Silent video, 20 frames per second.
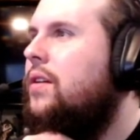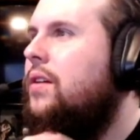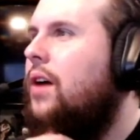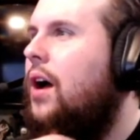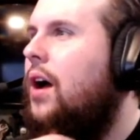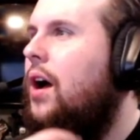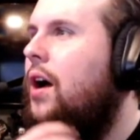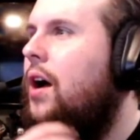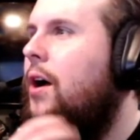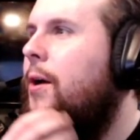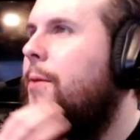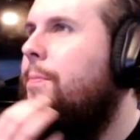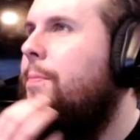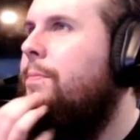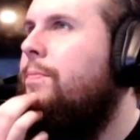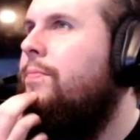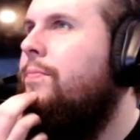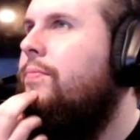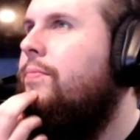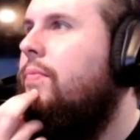
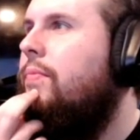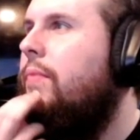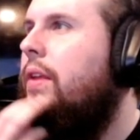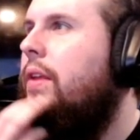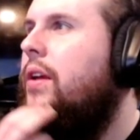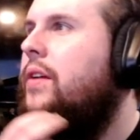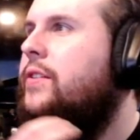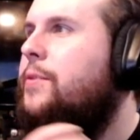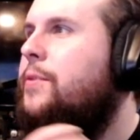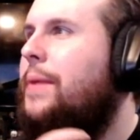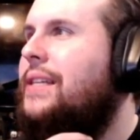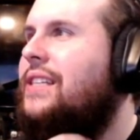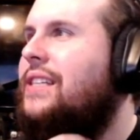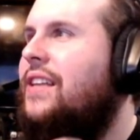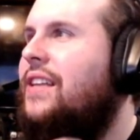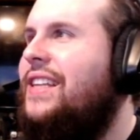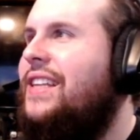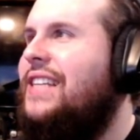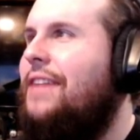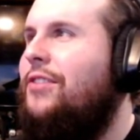So basically
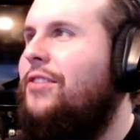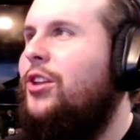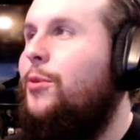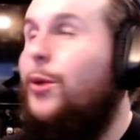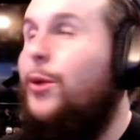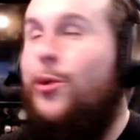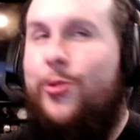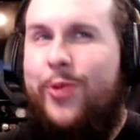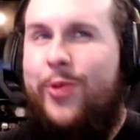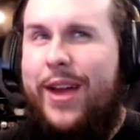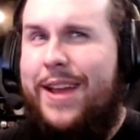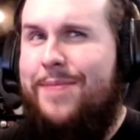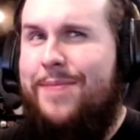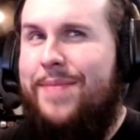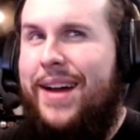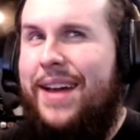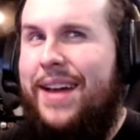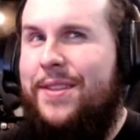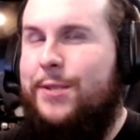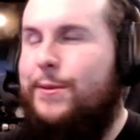they just have a little bit of red
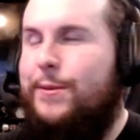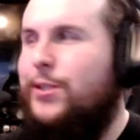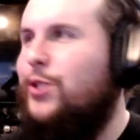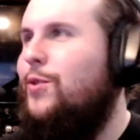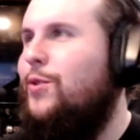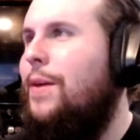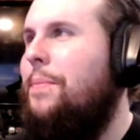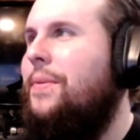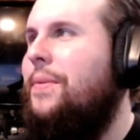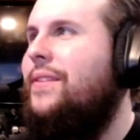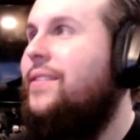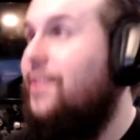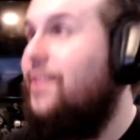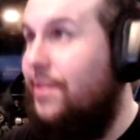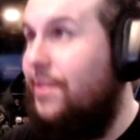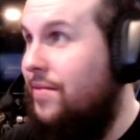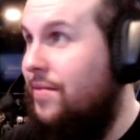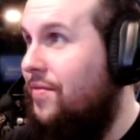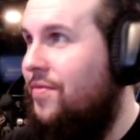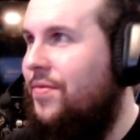behind the special
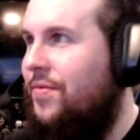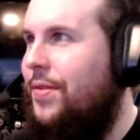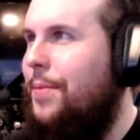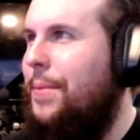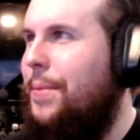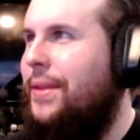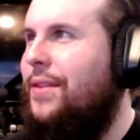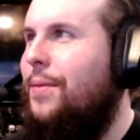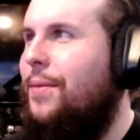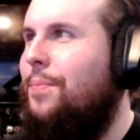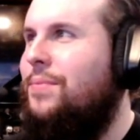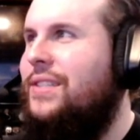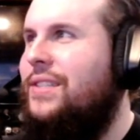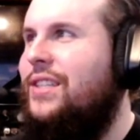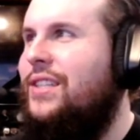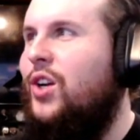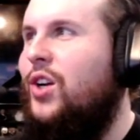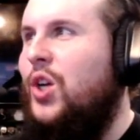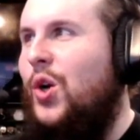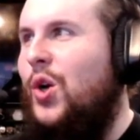weapons, but they're
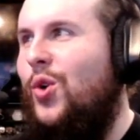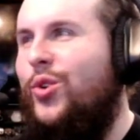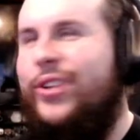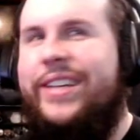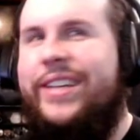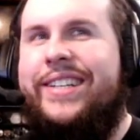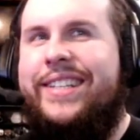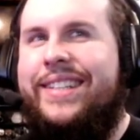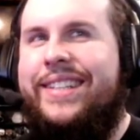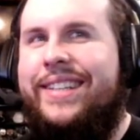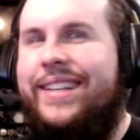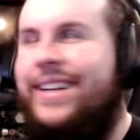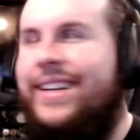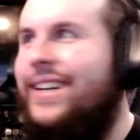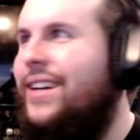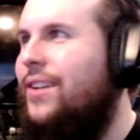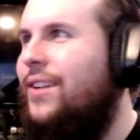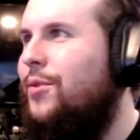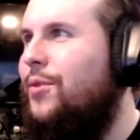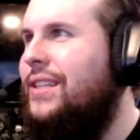still goldish
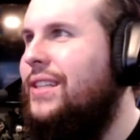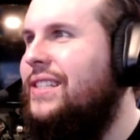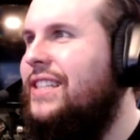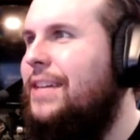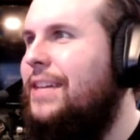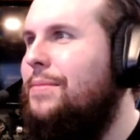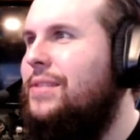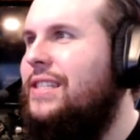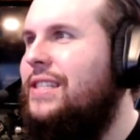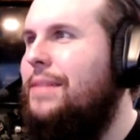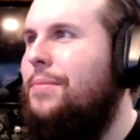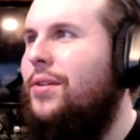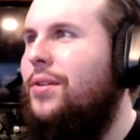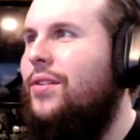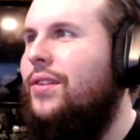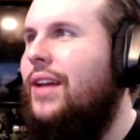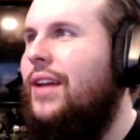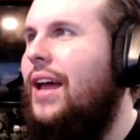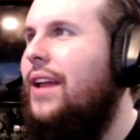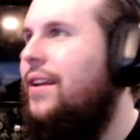with the same symbol,
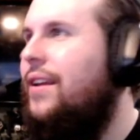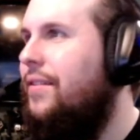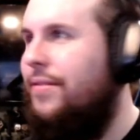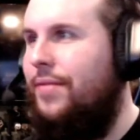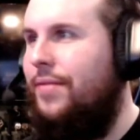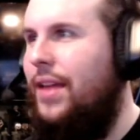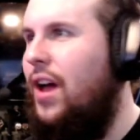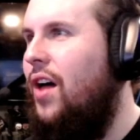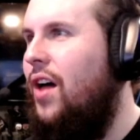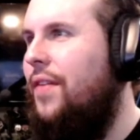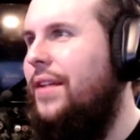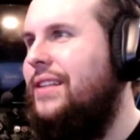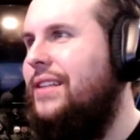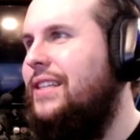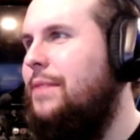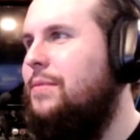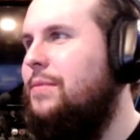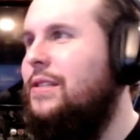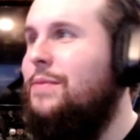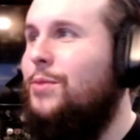kind of. They all have that
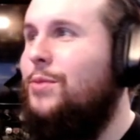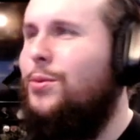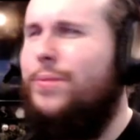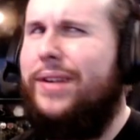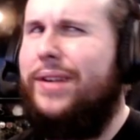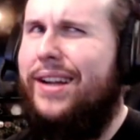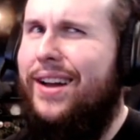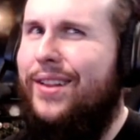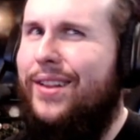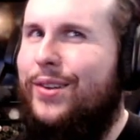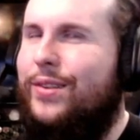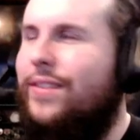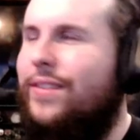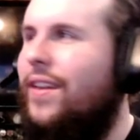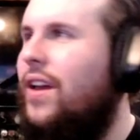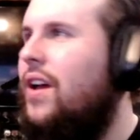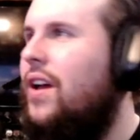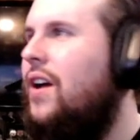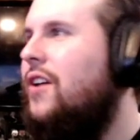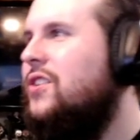same symbol, but colors.
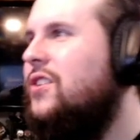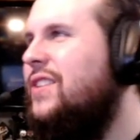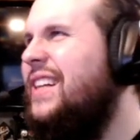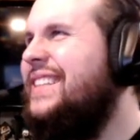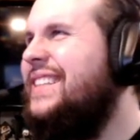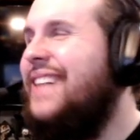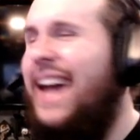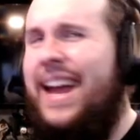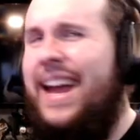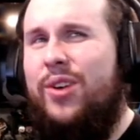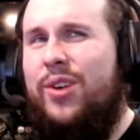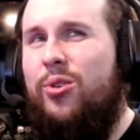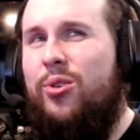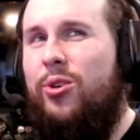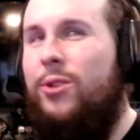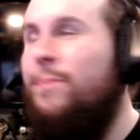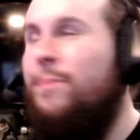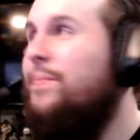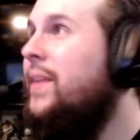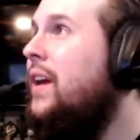So that's kind of
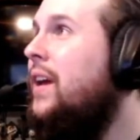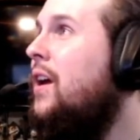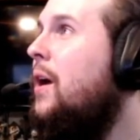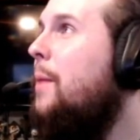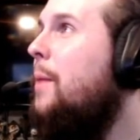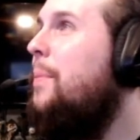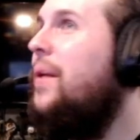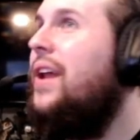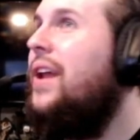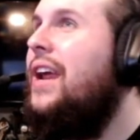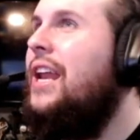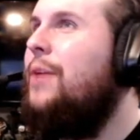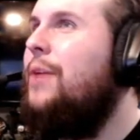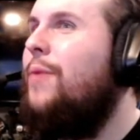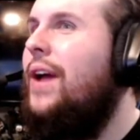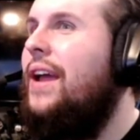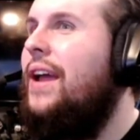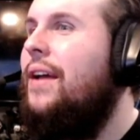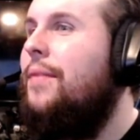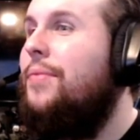cool. But
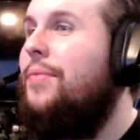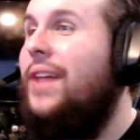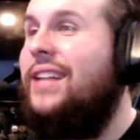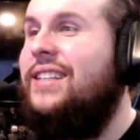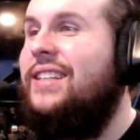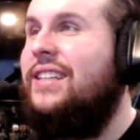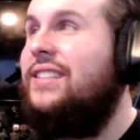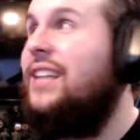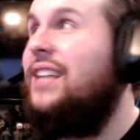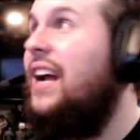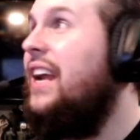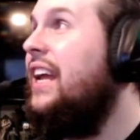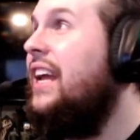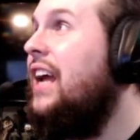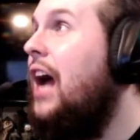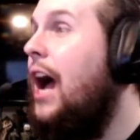anyway, that's exciting.